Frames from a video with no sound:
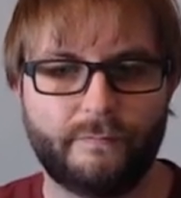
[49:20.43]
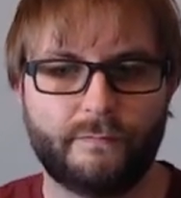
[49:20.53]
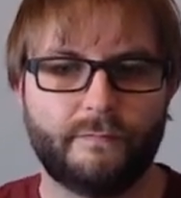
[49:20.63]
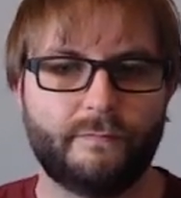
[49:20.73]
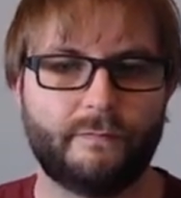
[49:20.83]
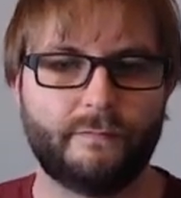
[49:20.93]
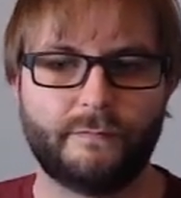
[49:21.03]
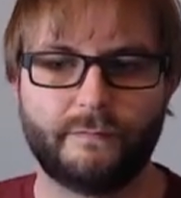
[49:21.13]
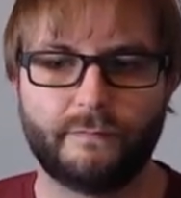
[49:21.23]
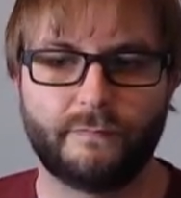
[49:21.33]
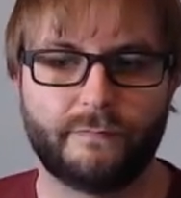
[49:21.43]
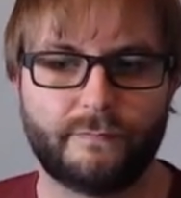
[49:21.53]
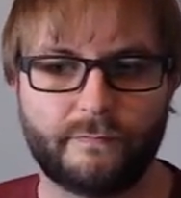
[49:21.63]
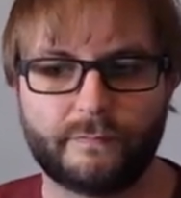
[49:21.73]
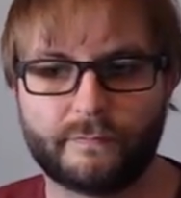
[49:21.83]

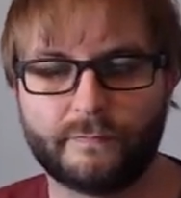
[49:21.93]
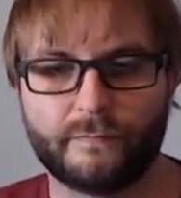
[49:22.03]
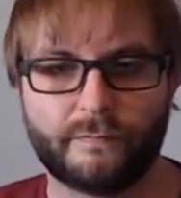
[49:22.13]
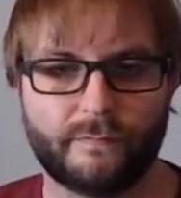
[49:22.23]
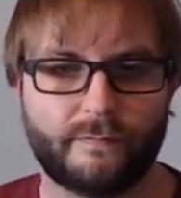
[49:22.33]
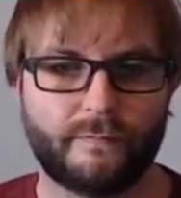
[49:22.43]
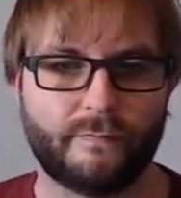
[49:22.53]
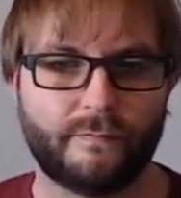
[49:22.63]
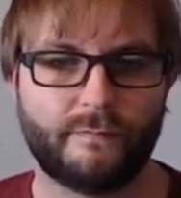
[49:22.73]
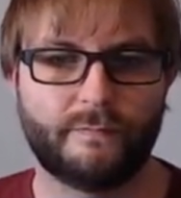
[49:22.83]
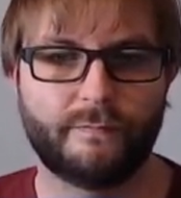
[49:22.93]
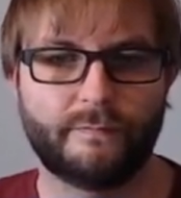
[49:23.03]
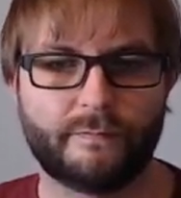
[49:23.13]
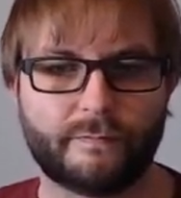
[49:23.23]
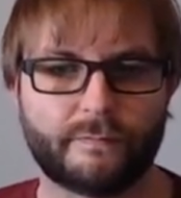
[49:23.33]

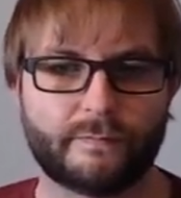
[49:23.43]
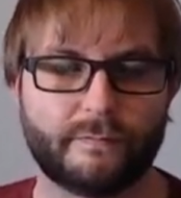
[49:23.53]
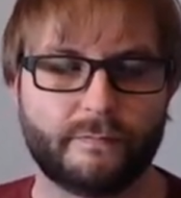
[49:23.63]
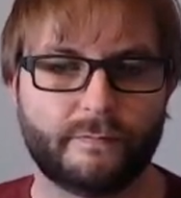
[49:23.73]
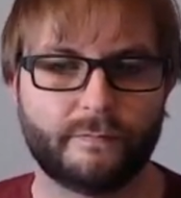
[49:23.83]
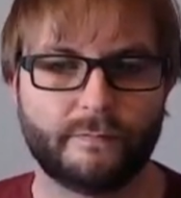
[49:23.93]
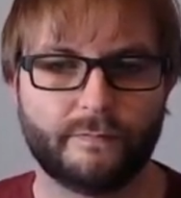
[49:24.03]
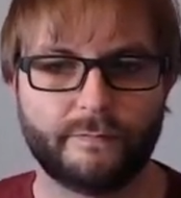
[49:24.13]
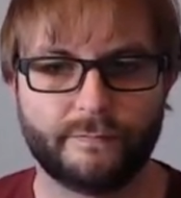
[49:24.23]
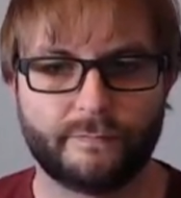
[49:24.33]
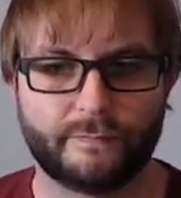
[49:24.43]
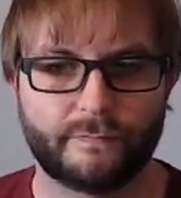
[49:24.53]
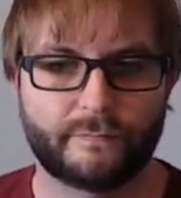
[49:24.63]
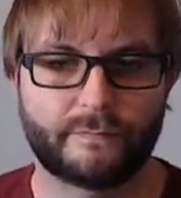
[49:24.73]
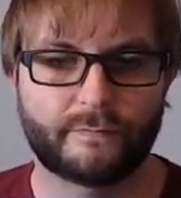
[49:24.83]

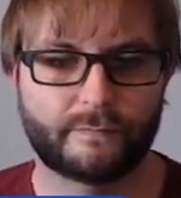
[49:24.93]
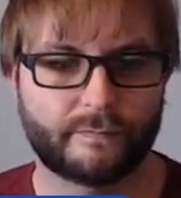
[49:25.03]
(not speaking)